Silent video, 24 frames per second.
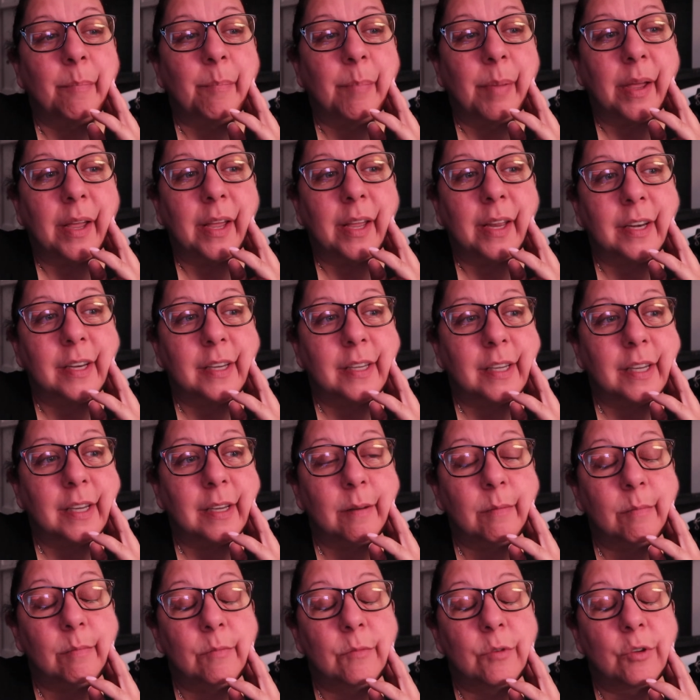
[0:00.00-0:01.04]
But
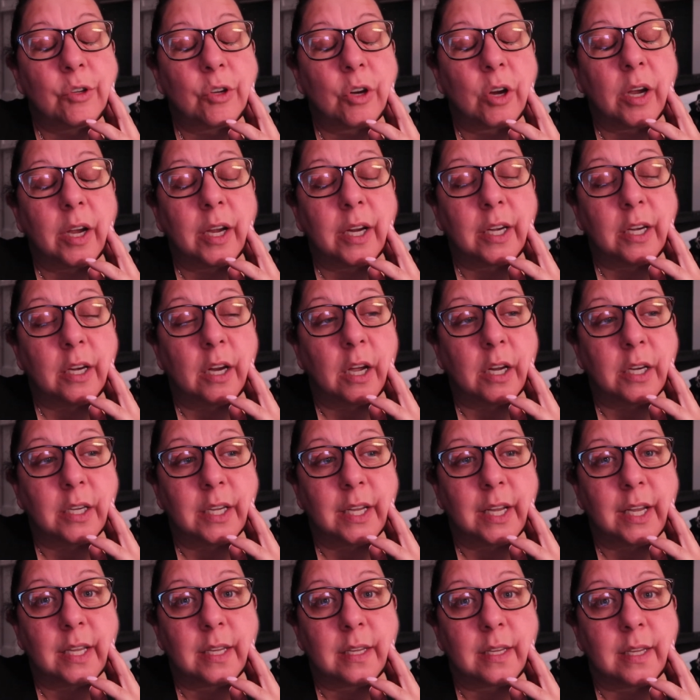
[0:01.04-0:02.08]
trying not
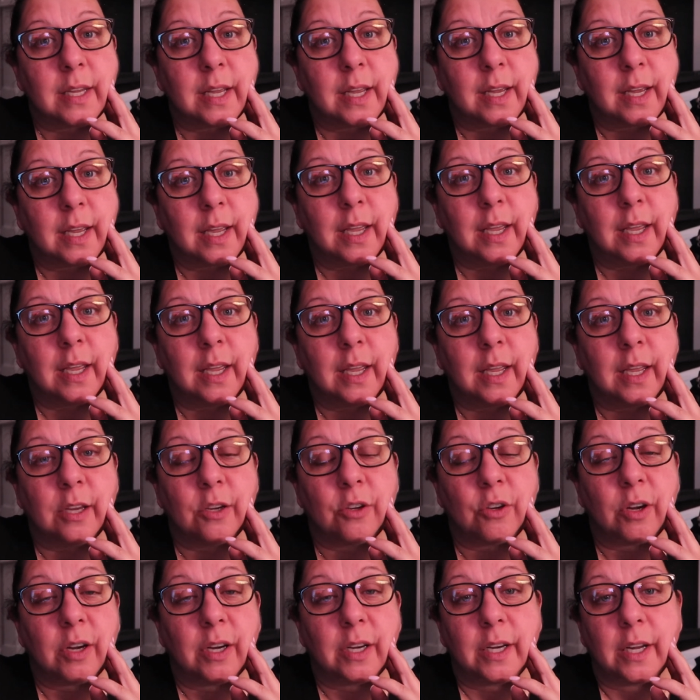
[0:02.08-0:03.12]
to get sick and
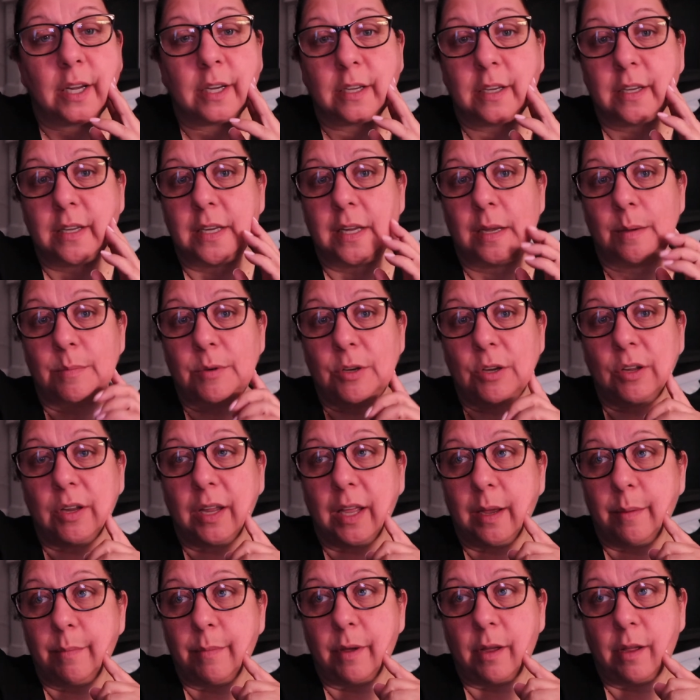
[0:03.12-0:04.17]
trying not to stay up too
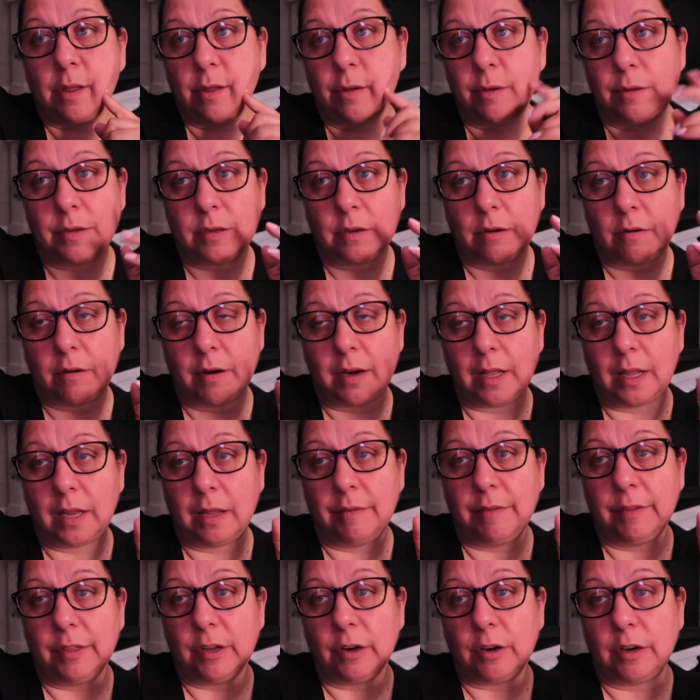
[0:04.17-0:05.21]
late, although it's already
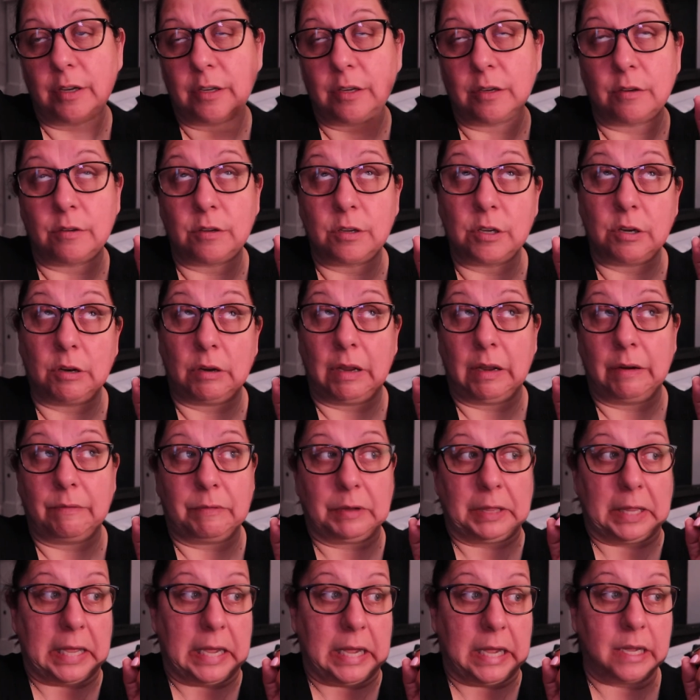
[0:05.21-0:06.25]
11:30, so it's too late
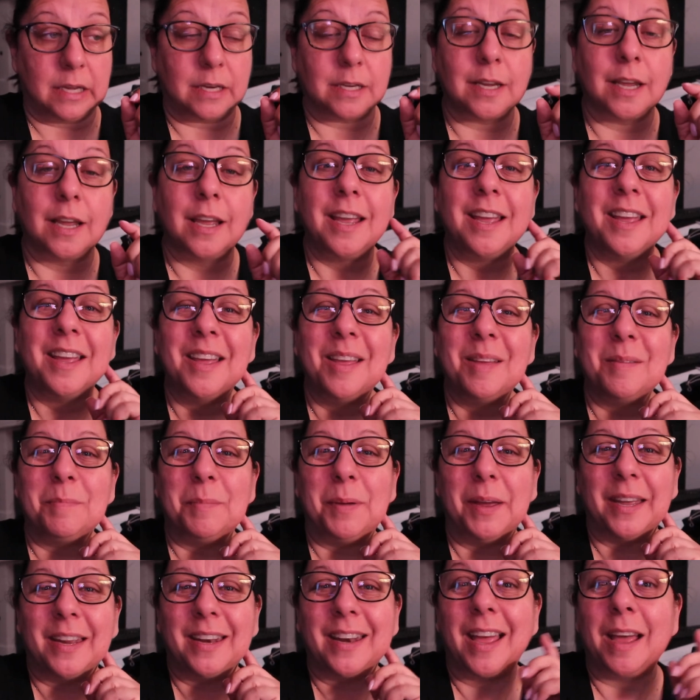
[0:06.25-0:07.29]
for that.
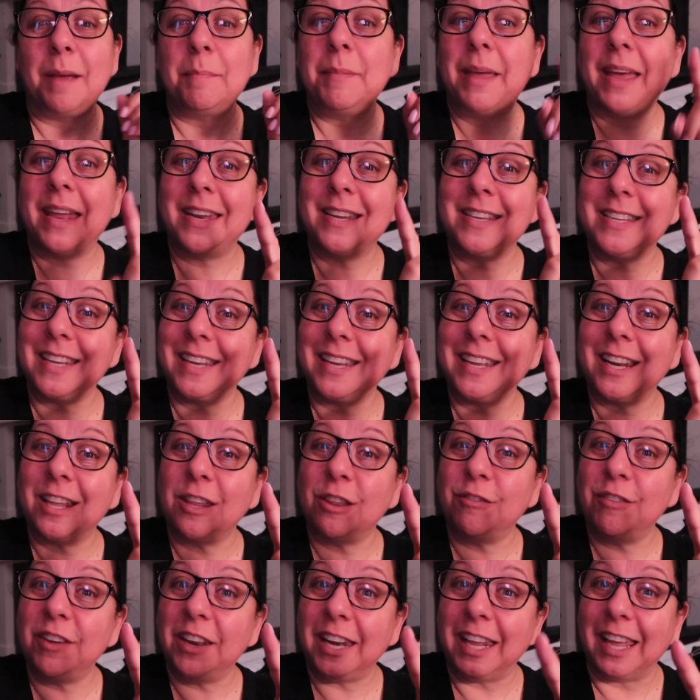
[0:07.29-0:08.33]
But I'm editing
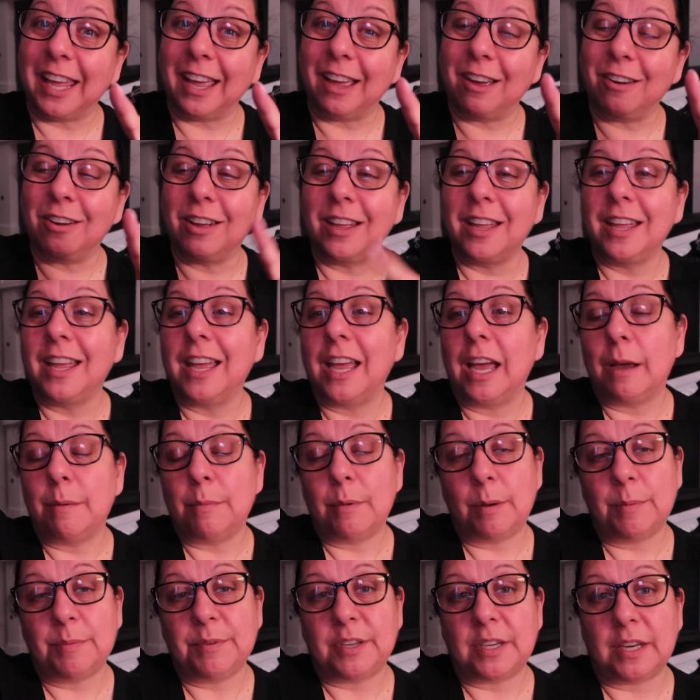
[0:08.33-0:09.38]
another video. I'm
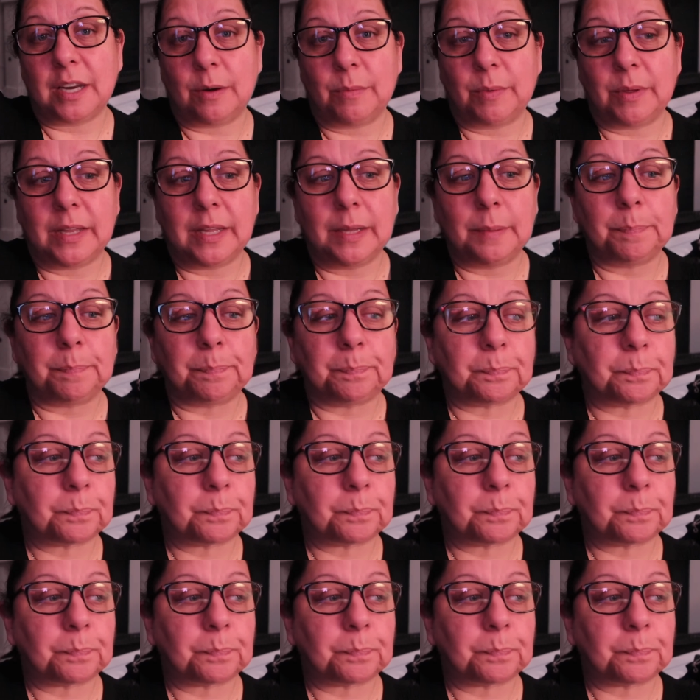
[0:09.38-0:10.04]
almost done with it.